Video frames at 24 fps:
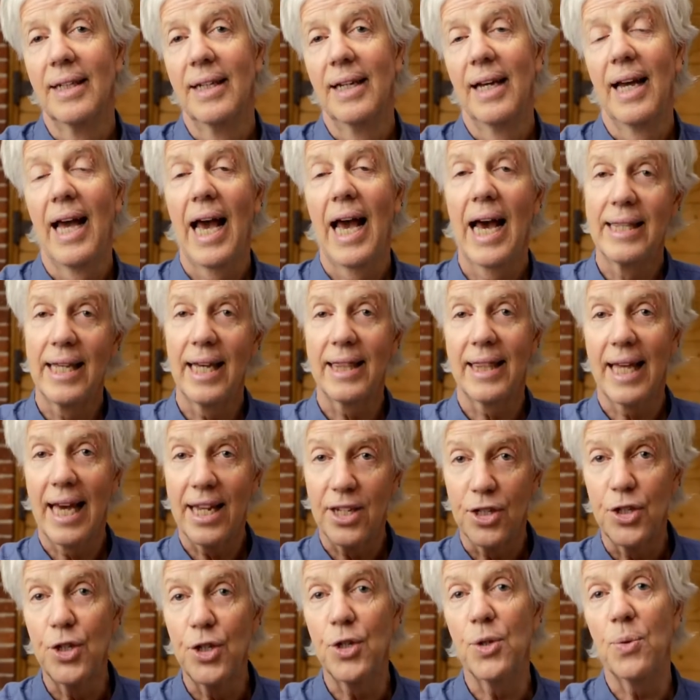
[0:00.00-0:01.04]
and that
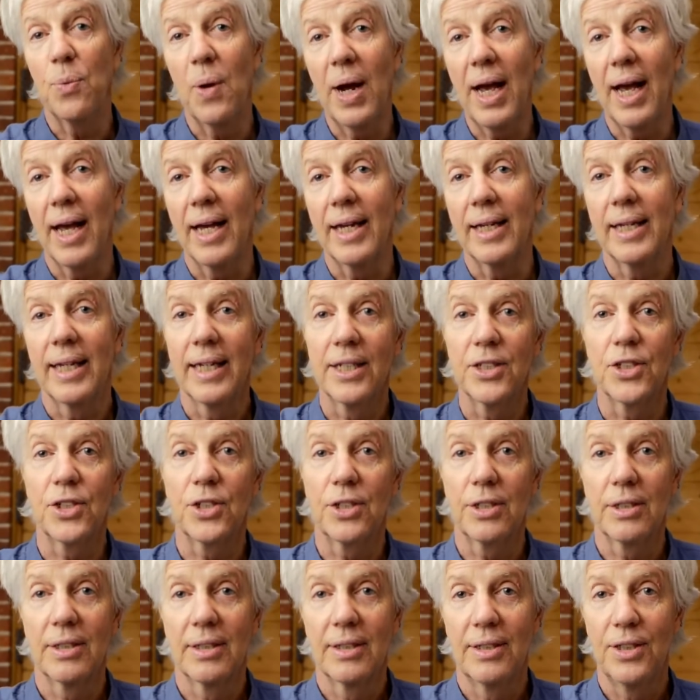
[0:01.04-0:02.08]
new way
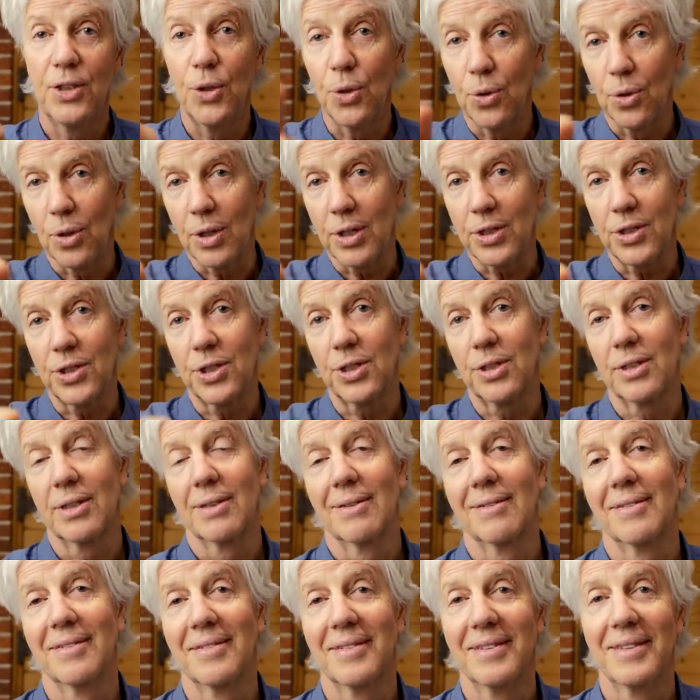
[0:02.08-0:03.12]
is yours.
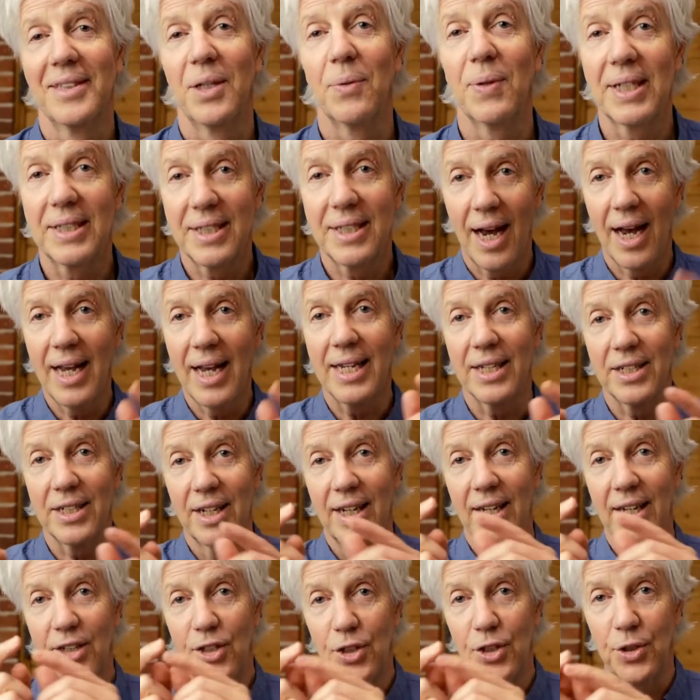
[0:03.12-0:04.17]
You want to tie it
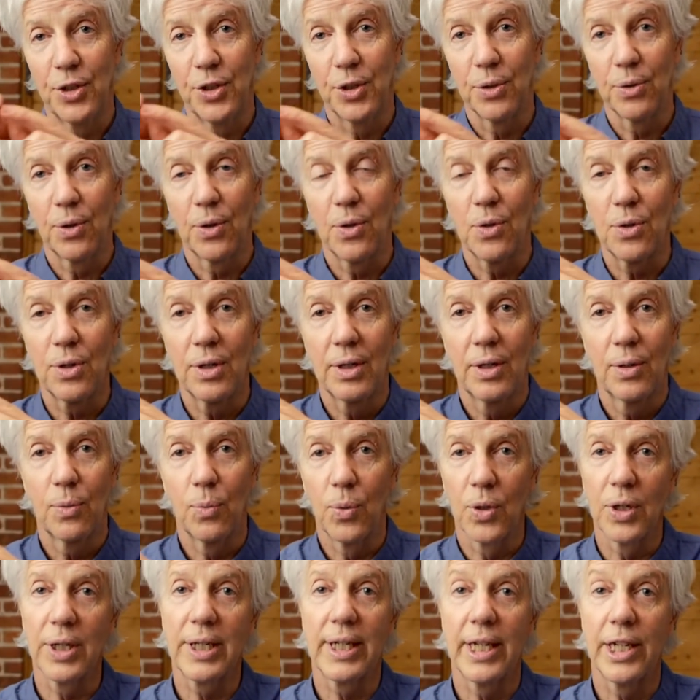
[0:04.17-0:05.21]
to your own
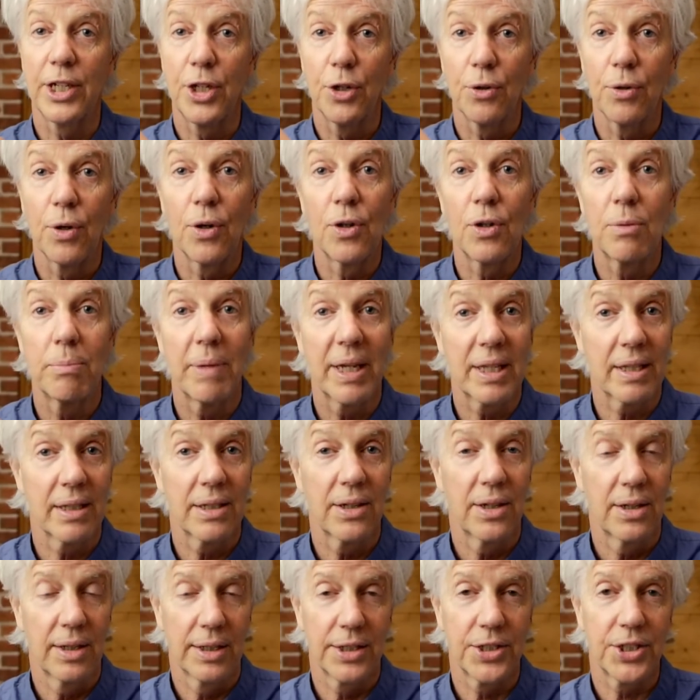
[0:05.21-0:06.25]
work and your own
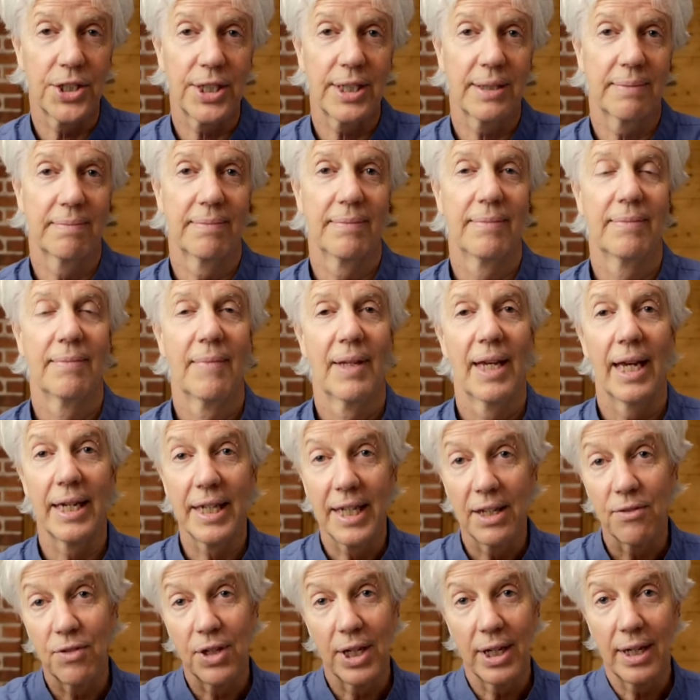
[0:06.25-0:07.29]
methodology and
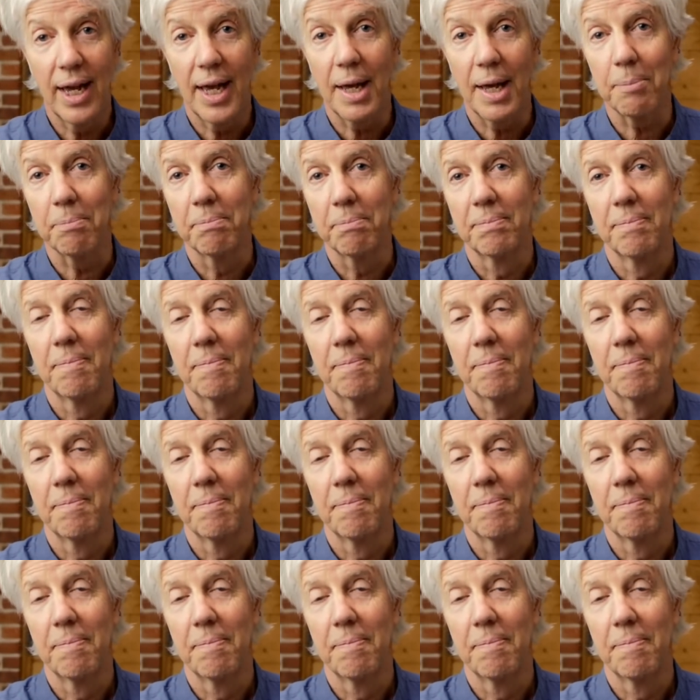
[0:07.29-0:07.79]
give it a name.